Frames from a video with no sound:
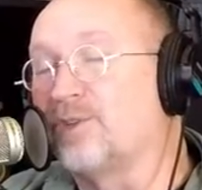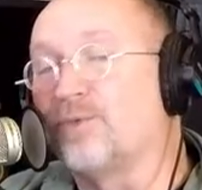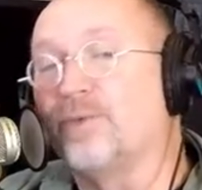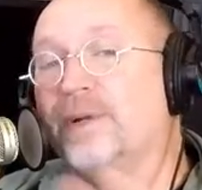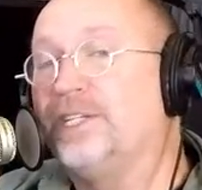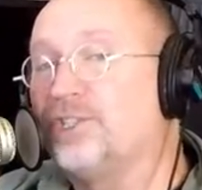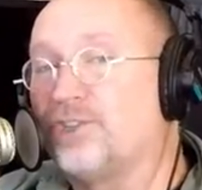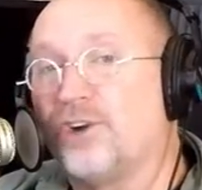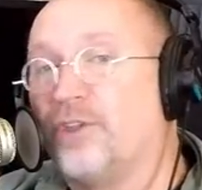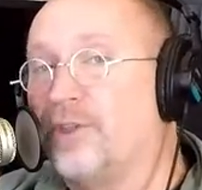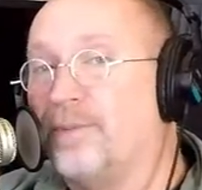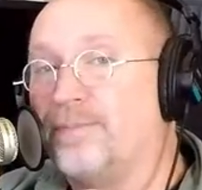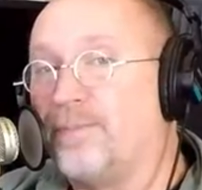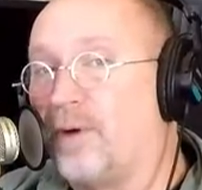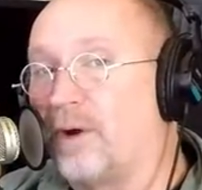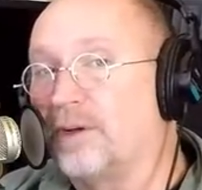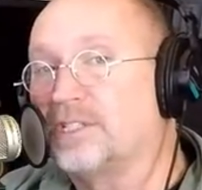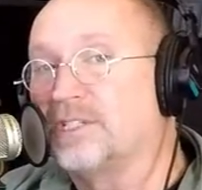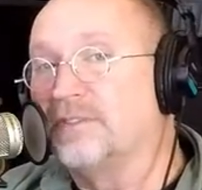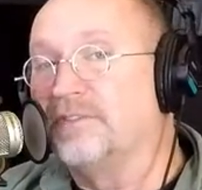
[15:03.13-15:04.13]
to reach all the
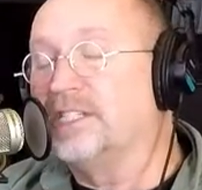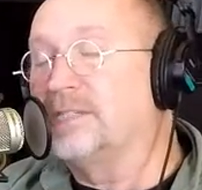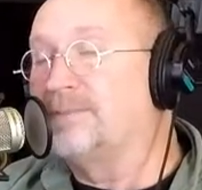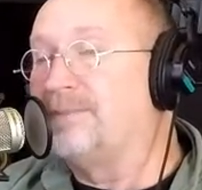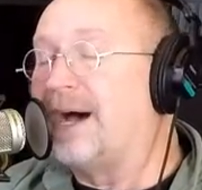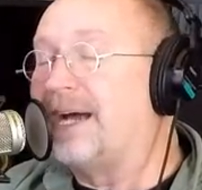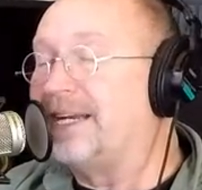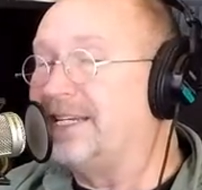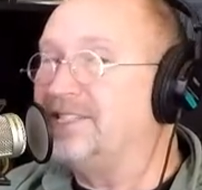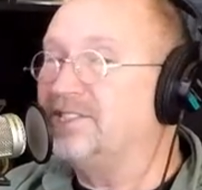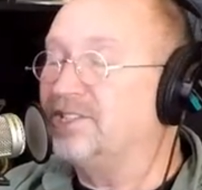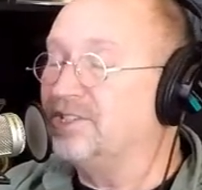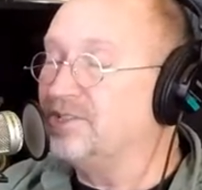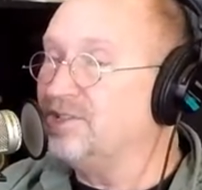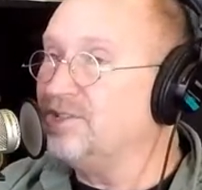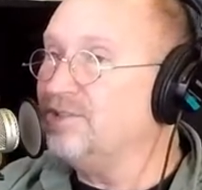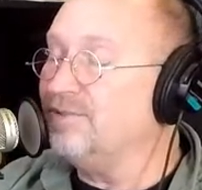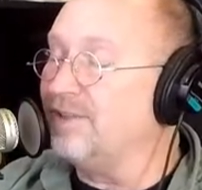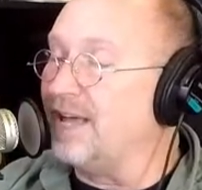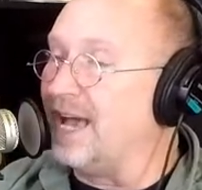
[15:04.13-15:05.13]
parts of its body to
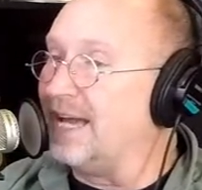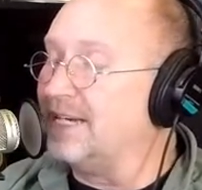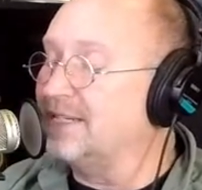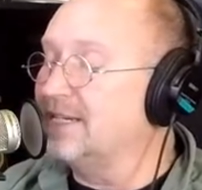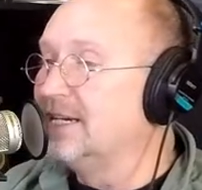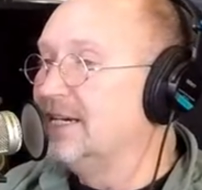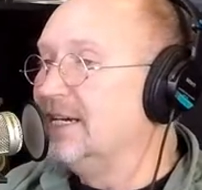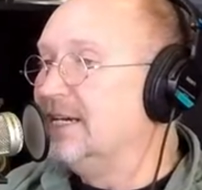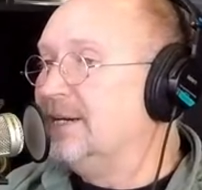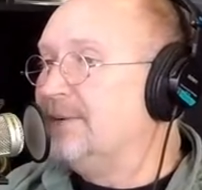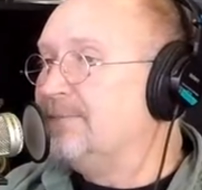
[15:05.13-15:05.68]
do that.